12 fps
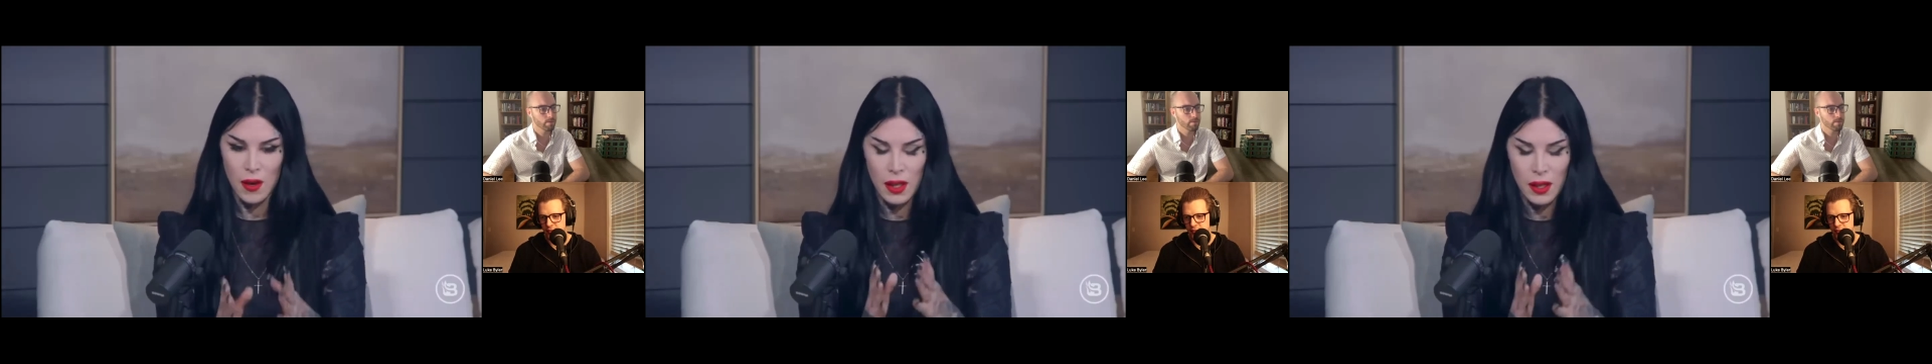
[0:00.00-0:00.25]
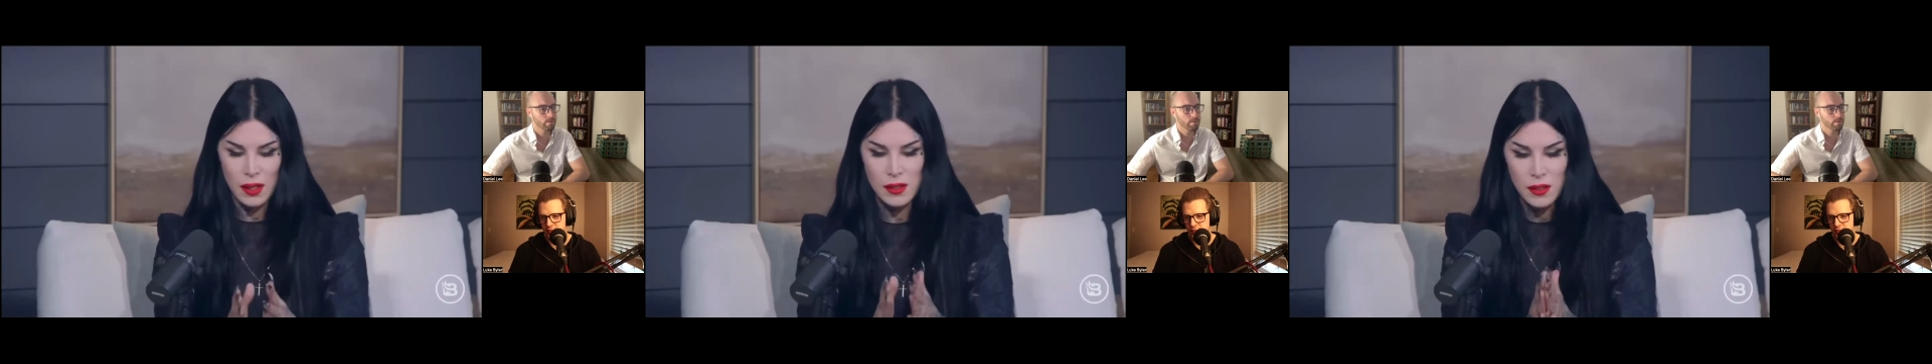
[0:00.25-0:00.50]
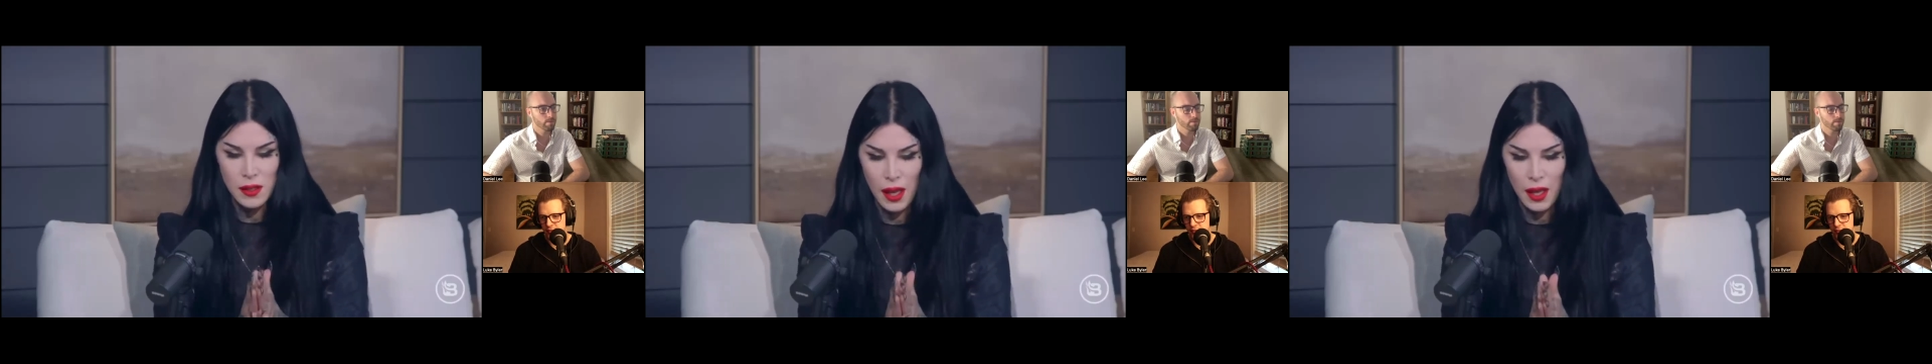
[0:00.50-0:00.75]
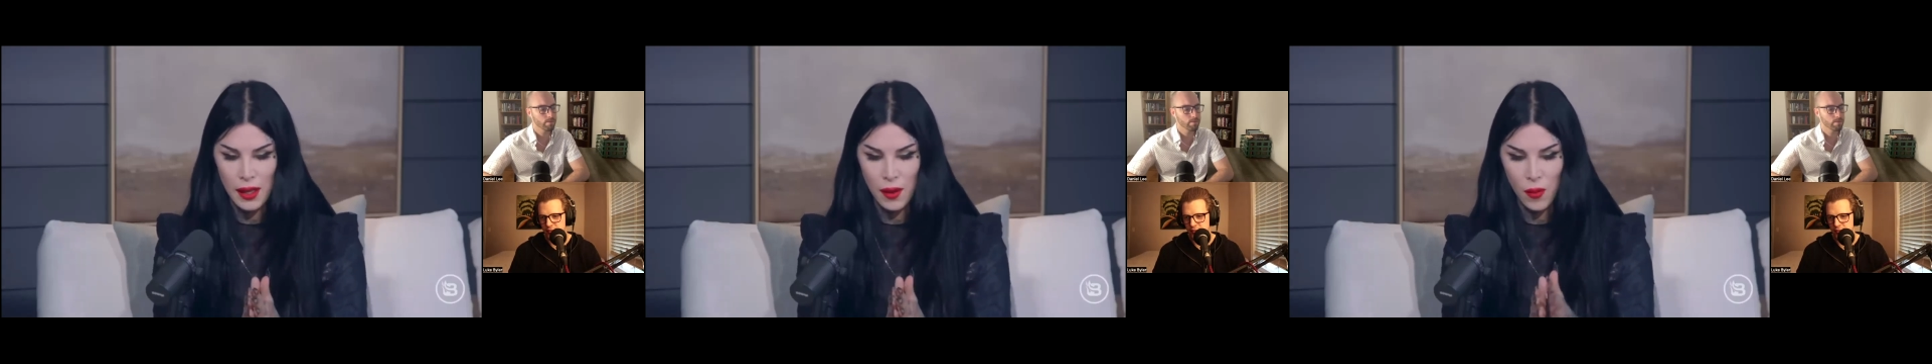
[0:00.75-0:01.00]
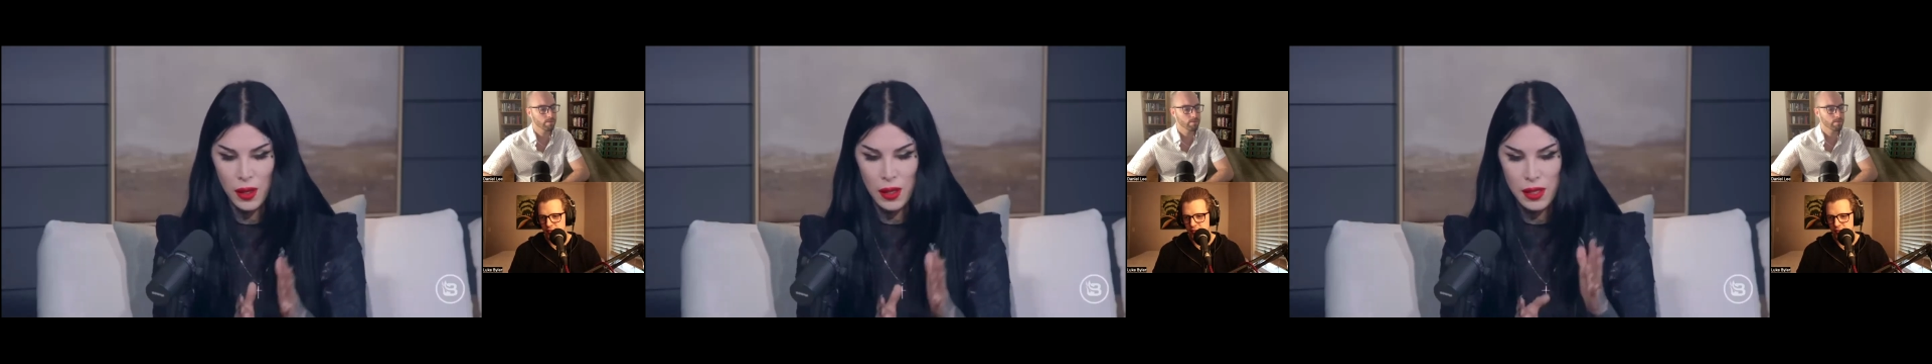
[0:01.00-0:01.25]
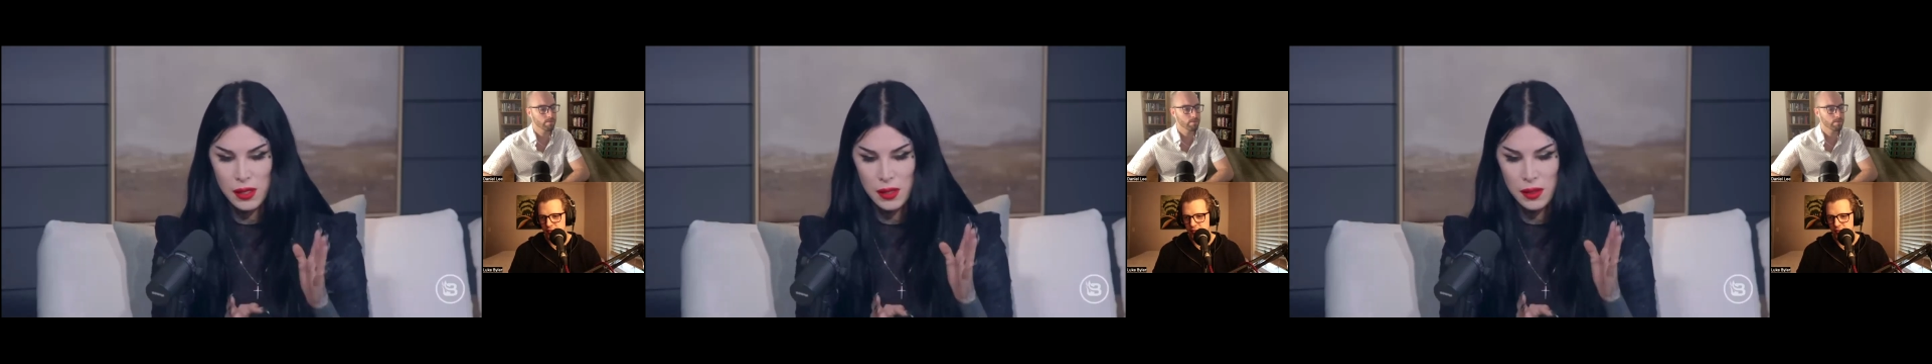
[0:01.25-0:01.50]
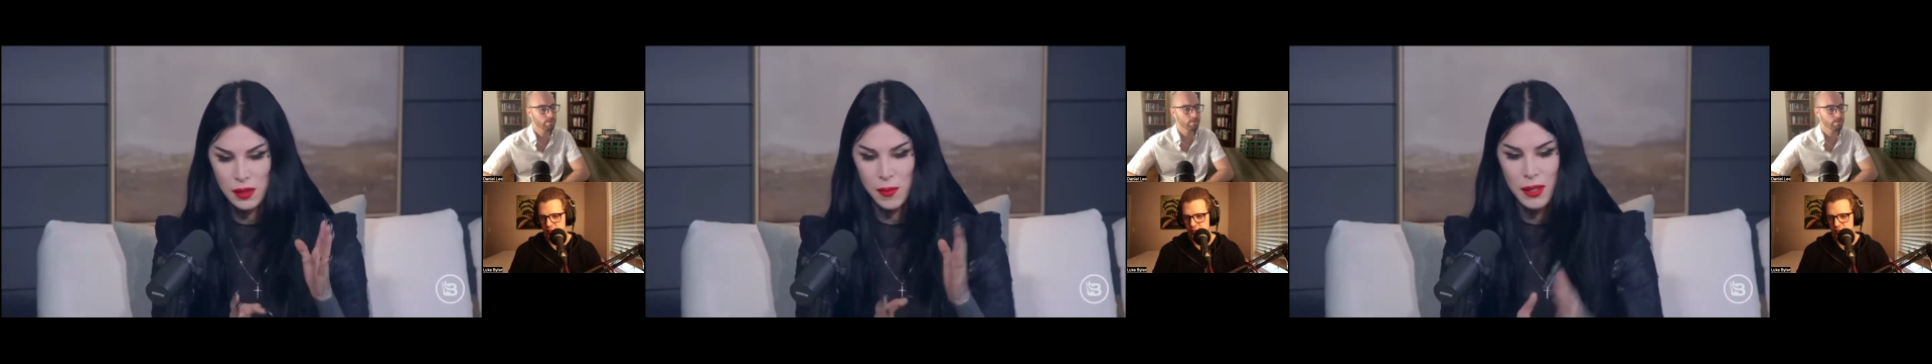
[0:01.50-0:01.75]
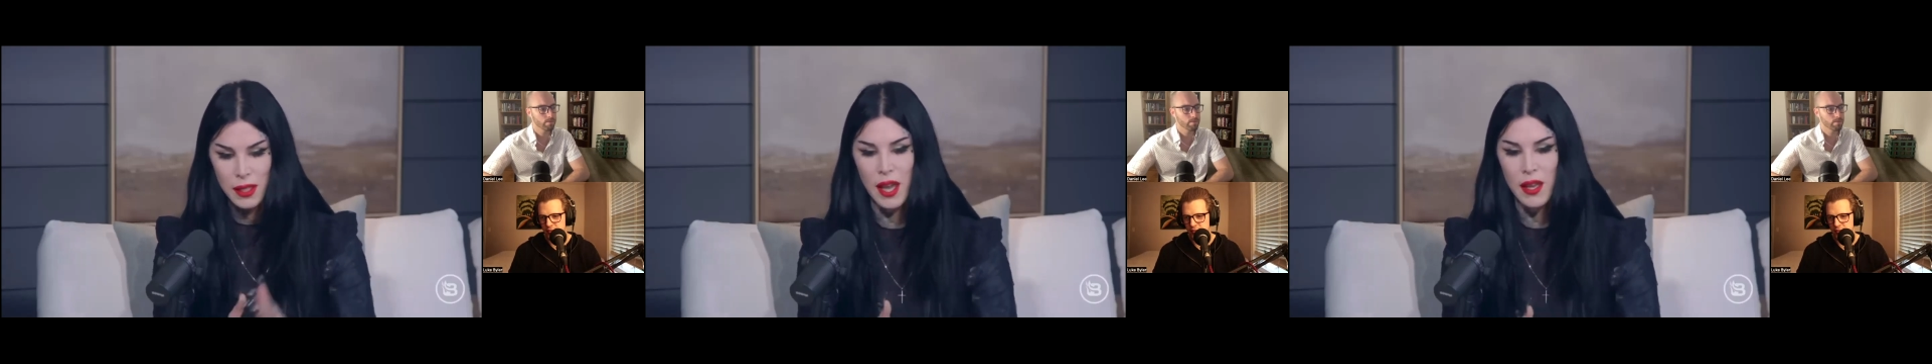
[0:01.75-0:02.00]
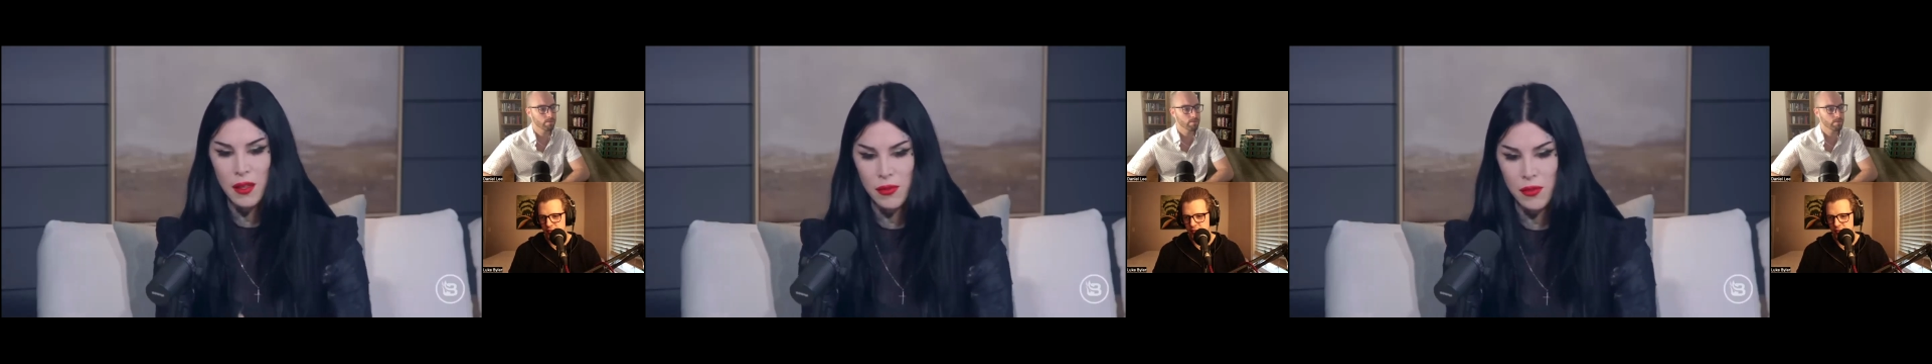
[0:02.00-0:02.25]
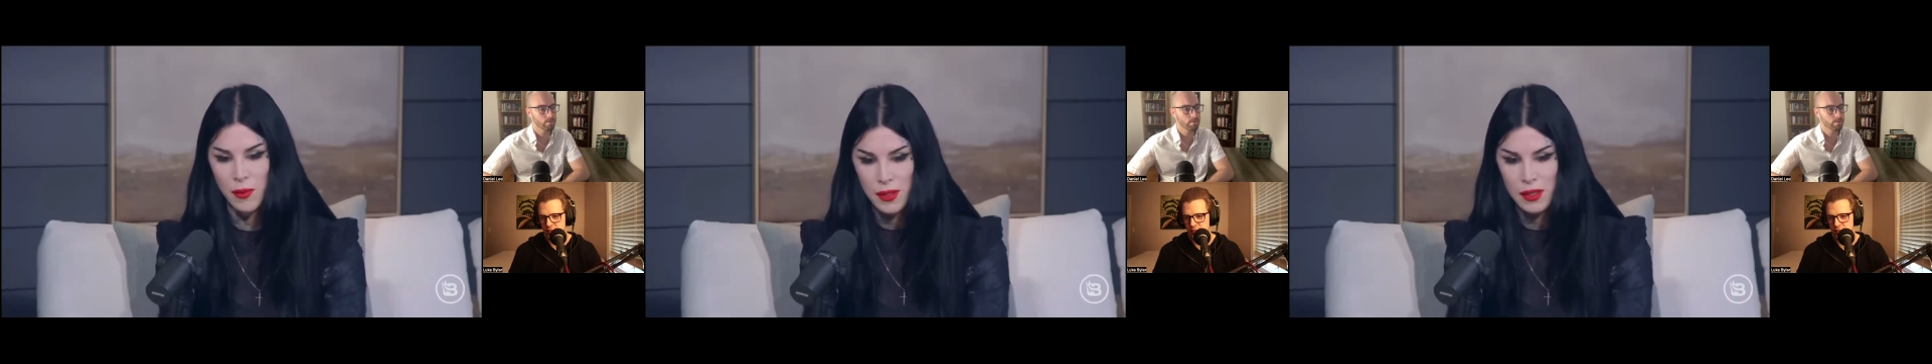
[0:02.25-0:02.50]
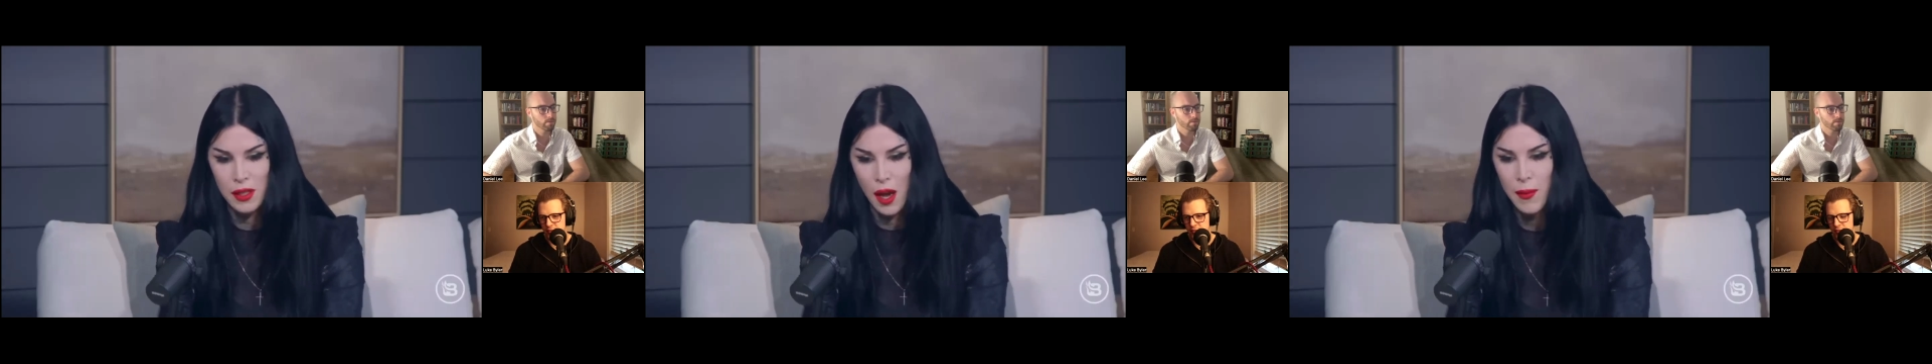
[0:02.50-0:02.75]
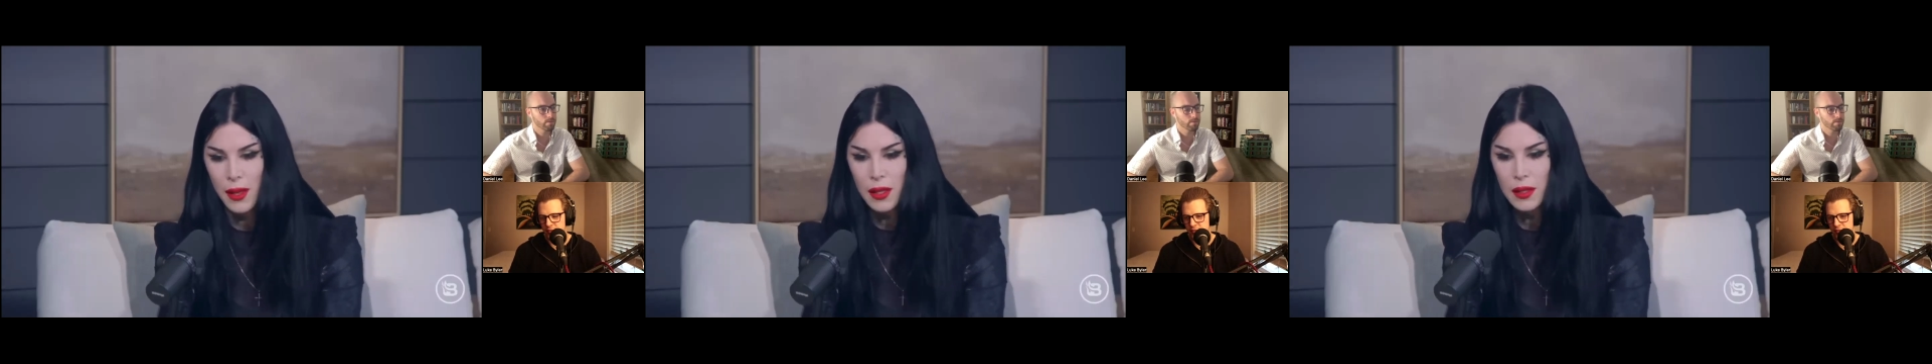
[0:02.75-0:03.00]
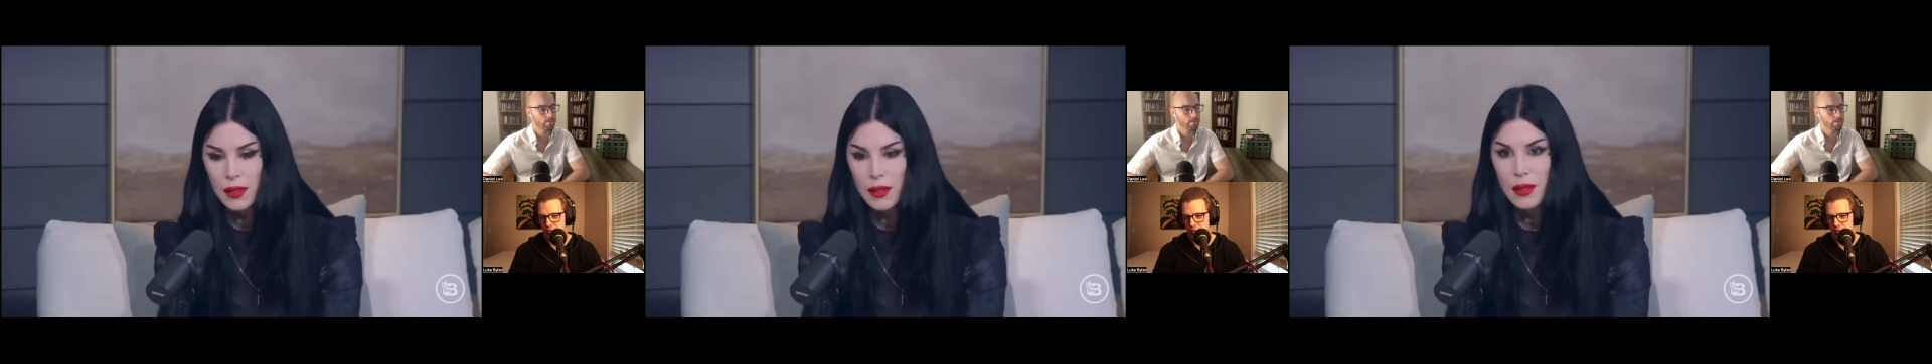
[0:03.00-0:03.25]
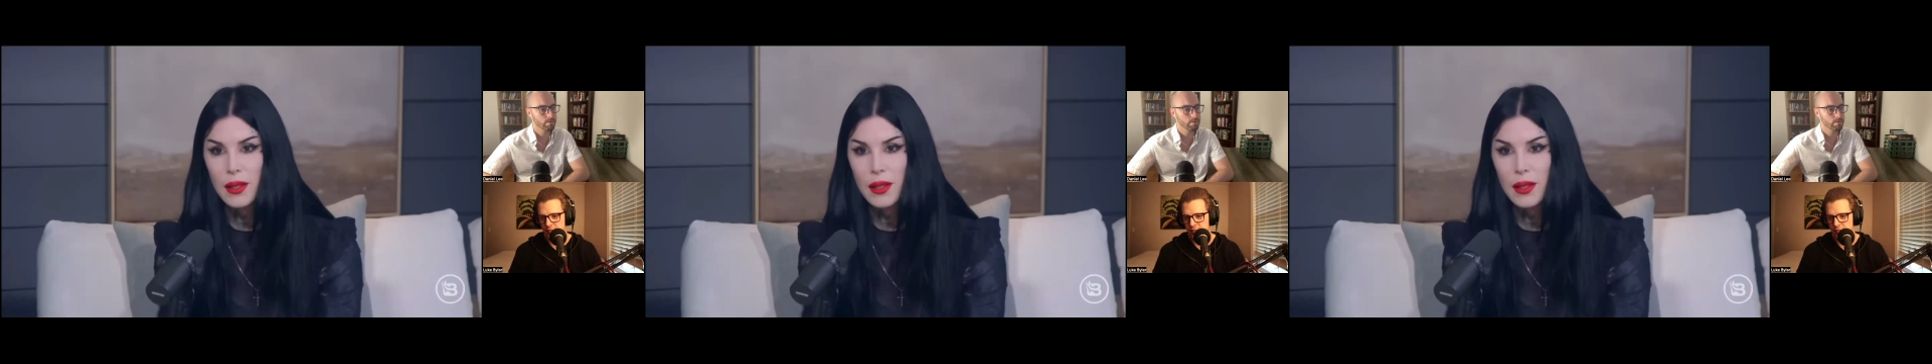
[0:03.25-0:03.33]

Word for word: okay, let's look at like, what is to be gained from this comment?